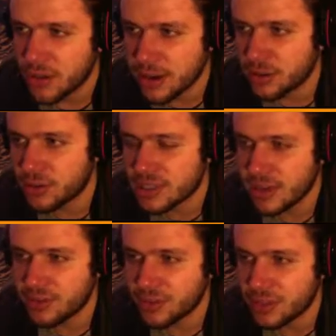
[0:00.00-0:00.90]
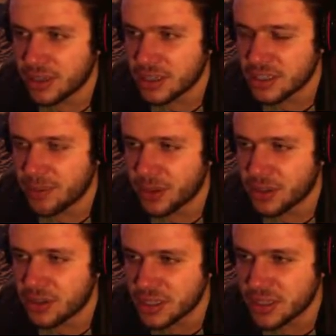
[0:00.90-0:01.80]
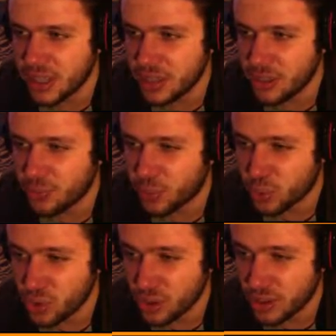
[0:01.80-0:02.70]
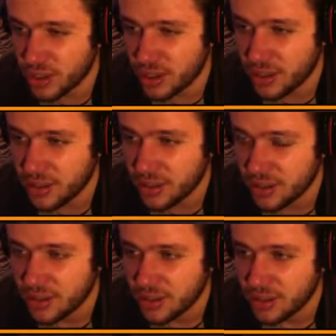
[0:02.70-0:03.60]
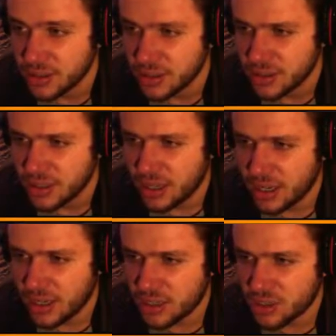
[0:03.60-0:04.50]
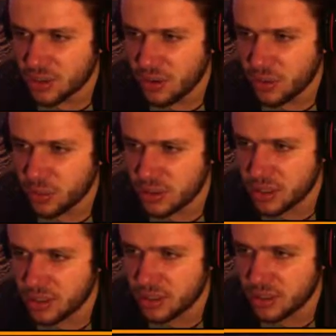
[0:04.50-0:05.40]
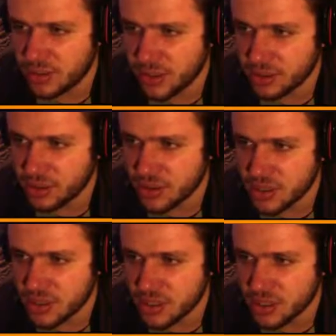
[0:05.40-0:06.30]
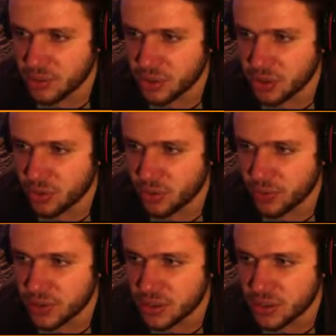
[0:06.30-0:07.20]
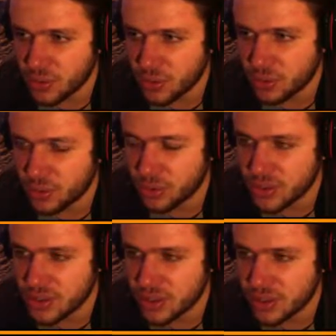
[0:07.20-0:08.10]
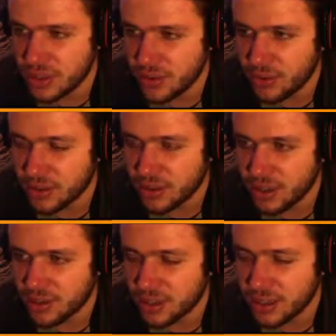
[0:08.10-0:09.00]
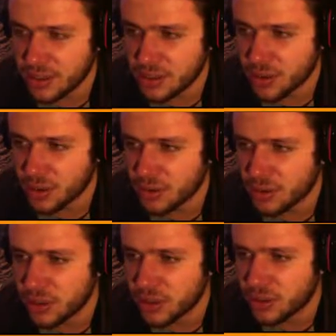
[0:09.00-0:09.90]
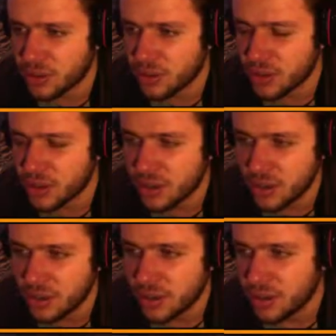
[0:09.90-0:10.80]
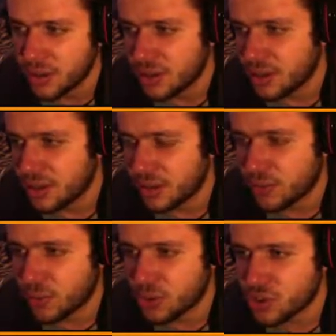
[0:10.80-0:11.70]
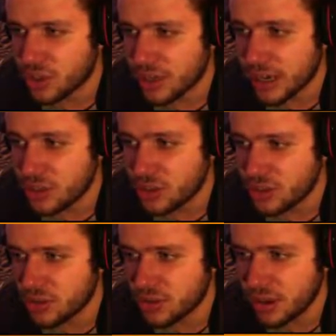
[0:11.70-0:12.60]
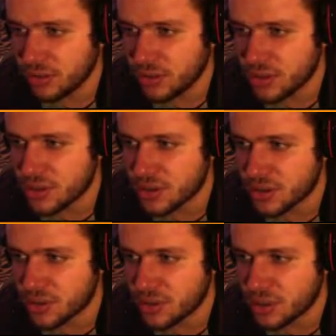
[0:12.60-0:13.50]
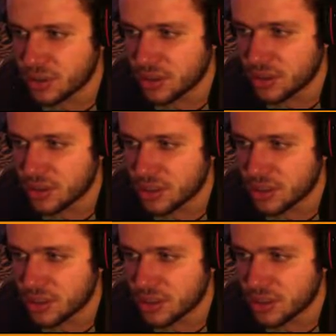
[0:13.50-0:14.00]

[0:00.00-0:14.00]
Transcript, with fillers: Ragnaros have the has the better sustaining push on the lane. Uh, so I would think that Ragnaros is a superior one versus one duelist than Aurak now. The hacker is going to get caught there, unfortunately. Actually, so Ragnaros is retreating there.